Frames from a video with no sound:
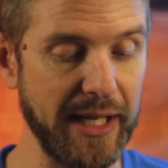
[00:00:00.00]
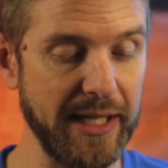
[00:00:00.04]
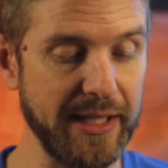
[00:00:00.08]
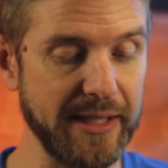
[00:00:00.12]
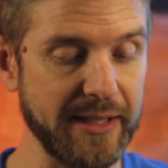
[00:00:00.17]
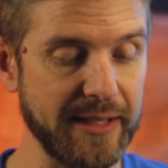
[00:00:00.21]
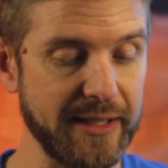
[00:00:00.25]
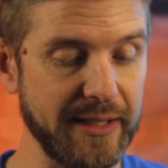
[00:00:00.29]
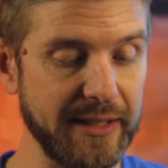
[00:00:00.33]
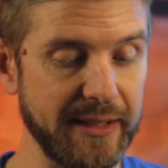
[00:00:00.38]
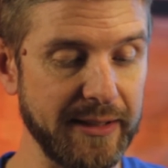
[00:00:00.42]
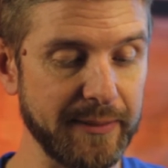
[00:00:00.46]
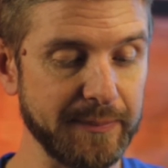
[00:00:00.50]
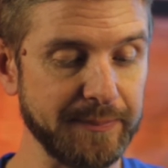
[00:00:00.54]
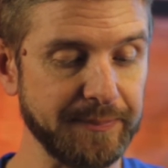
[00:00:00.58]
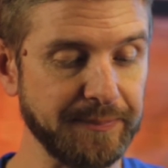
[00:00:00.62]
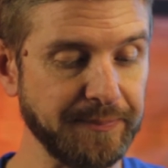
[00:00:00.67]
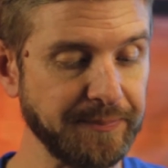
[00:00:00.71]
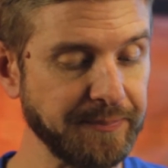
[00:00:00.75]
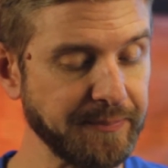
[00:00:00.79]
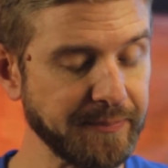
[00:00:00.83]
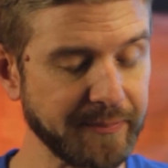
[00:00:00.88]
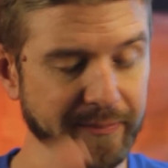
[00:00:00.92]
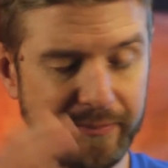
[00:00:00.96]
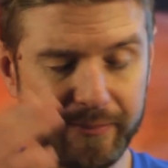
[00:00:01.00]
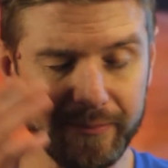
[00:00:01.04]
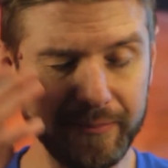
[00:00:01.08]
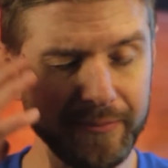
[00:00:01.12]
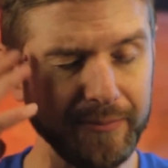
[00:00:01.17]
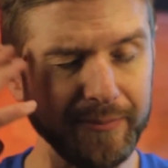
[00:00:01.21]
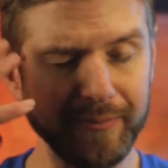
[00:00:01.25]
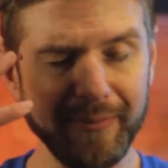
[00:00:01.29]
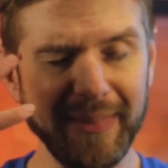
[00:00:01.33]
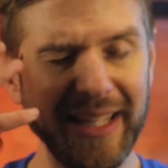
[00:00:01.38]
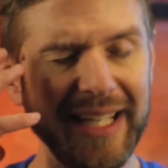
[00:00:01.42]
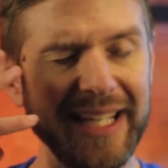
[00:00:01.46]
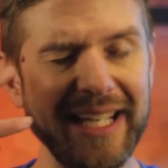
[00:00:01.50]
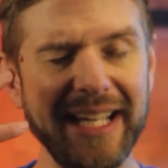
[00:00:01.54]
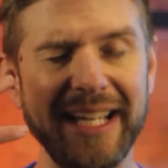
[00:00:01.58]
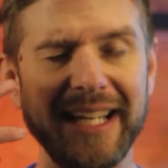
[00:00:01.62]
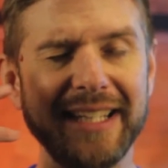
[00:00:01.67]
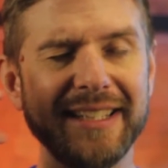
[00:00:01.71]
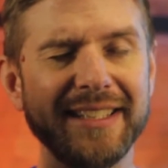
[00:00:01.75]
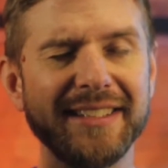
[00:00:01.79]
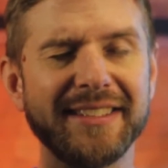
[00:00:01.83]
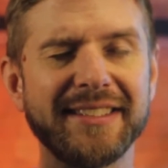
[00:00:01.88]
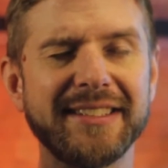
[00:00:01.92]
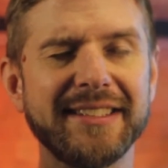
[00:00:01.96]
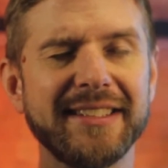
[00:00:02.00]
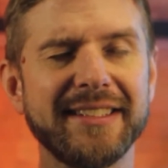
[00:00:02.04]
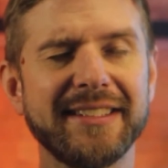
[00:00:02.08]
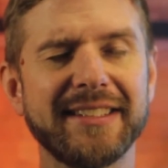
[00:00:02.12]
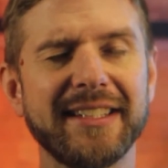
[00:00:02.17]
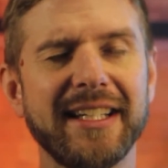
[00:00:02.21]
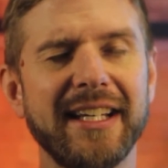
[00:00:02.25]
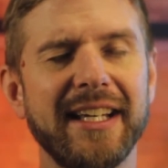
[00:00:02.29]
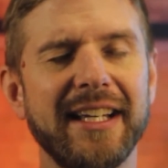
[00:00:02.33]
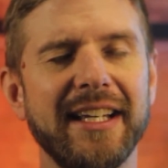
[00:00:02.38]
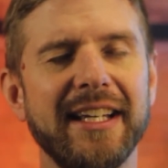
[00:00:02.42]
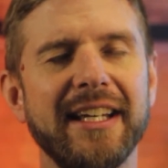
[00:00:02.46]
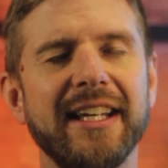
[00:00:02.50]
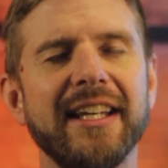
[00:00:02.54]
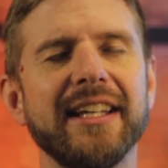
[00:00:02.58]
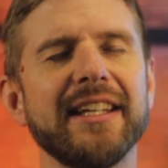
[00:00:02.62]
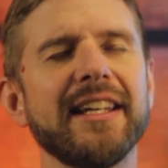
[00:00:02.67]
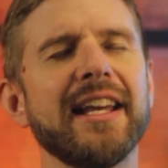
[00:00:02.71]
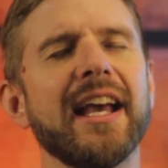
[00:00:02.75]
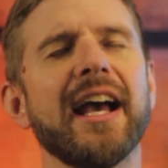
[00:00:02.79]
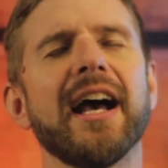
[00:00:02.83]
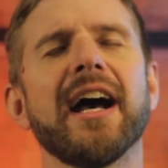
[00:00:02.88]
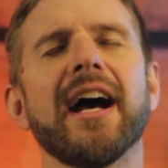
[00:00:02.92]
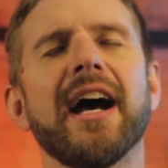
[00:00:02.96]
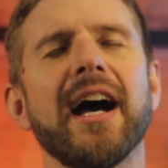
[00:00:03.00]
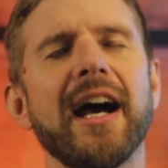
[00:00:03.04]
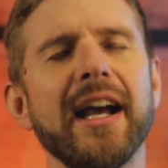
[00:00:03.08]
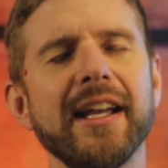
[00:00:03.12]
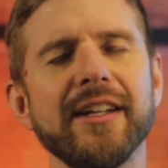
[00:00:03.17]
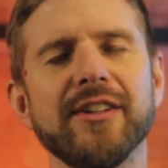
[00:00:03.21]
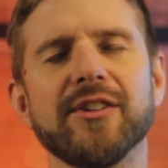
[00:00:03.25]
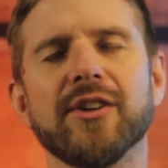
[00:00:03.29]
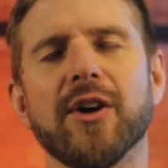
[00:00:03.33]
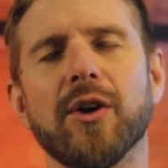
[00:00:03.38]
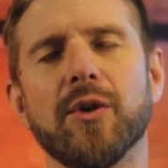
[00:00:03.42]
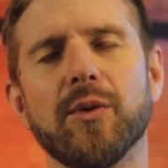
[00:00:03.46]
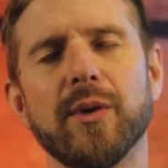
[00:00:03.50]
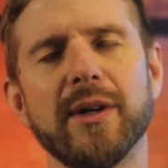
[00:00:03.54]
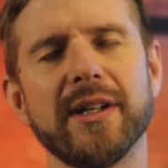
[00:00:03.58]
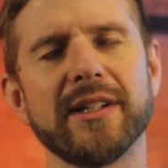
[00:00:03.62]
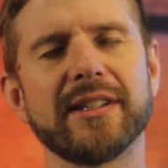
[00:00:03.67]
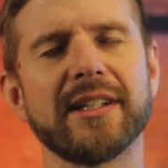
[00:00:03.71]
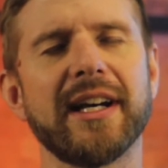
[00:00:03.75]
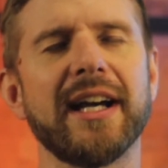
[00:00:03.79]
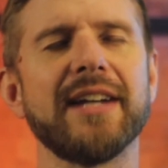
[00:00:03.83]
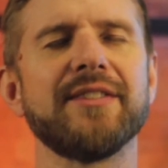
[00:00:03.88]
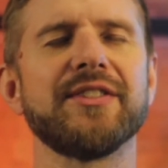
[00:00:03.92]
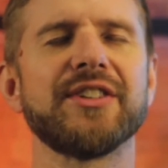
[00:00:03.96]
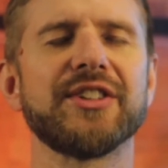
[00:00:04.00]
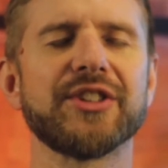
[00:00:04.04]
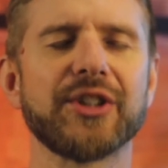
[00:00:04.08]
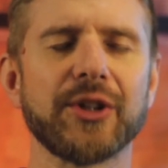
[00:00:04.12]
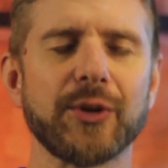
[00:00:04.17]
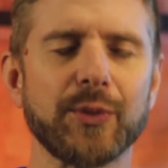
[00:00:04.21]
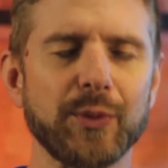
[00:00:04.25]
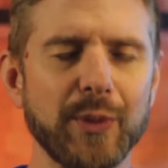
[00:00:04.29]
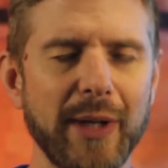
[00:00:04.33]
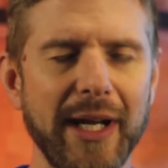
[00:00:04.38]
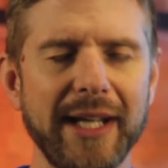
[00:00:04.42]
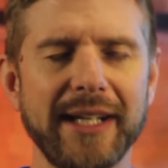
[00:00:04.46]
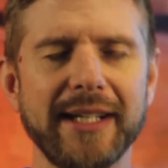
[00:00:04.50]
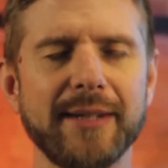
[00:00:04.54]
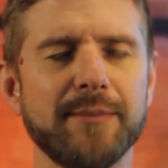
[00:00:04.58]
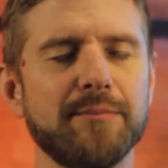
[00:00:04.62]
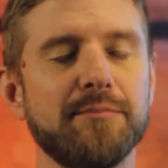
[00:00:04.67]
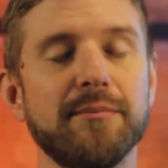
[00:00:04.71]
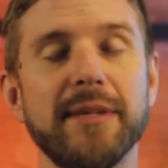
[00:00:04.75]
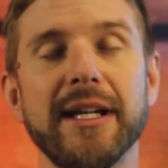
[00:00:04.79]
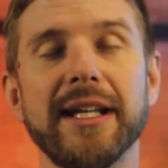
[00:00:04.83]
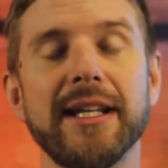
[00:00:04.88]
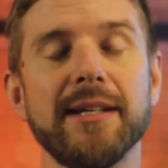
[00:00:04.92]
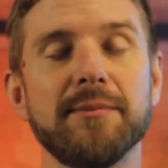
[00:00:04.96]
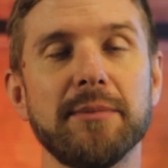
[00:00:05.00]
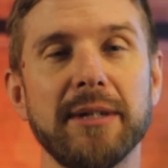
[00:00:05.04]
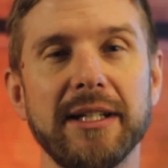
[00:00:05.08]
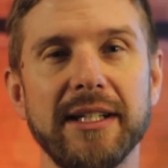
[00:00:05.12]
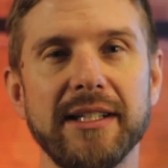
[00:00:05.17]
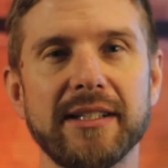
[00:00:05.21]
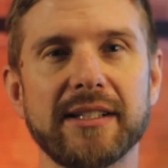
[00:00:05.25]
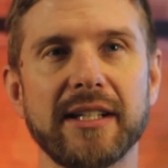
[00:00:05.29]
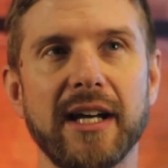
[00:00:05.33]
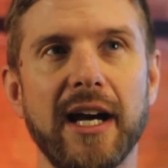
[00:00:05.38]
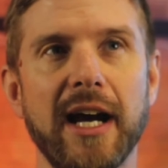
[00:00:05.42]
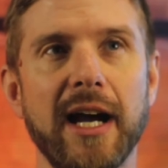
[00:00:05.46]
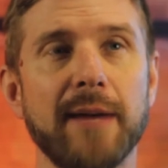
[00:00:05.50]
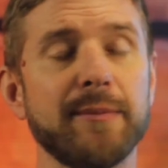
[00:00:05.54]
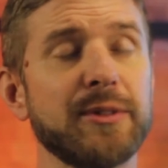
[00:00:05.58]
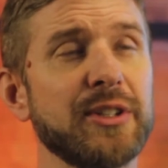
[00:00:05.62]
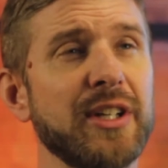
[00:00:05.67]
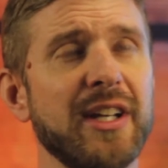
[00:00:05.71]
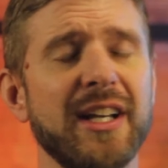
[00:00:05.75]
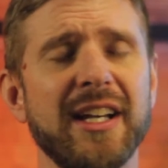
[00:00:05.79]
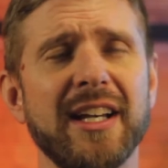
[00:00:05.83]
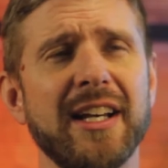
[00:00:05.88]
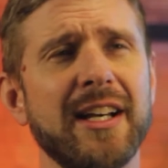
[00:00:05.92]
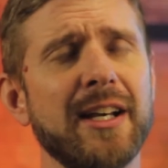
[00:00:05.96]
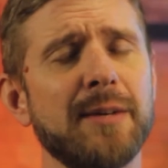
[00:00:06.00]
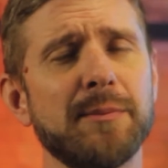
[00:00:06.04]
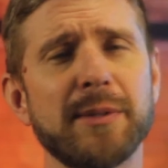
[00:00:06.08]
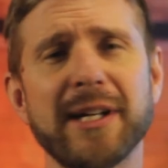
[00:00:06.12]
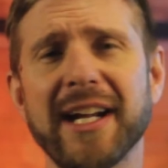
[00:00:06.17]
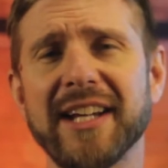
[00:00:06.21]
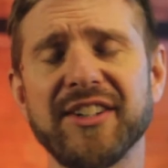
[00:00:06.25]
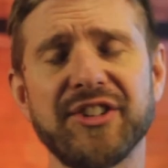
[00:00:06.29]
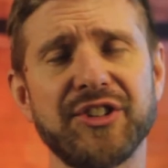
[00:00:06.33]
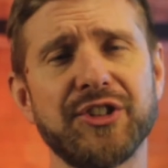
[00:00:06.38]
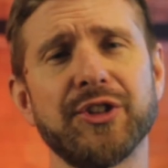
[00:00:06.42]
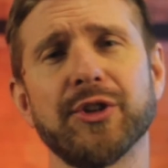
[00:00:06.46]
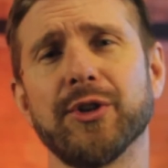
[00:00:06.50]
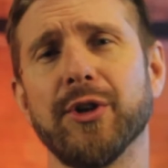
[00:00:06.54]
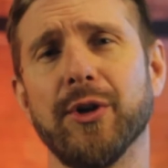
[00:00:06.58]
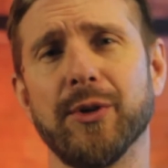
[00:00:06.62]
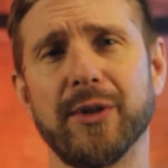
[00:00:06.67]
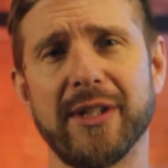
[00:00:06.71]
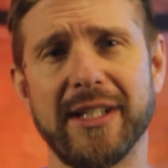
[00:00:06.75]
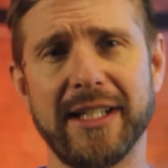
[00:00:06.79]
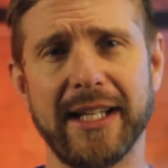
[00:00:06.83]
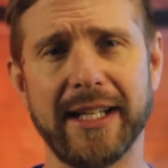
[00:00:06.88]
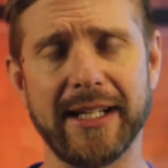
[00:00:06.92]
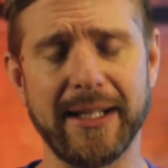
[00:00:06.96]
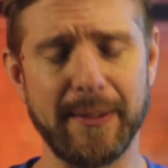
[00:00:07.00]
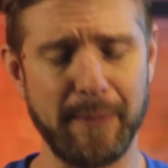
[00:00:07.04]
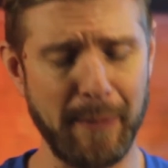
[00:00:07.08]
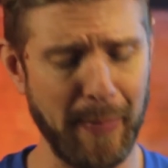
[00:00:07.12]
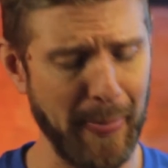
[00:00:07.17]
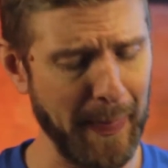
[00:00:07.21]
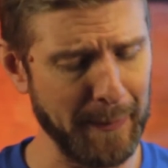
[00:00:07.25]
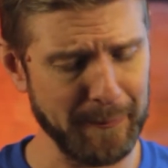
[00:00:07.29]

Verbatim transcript: 18. And this is, yeah, I know it. I've read it many, many times, but I still don't get it.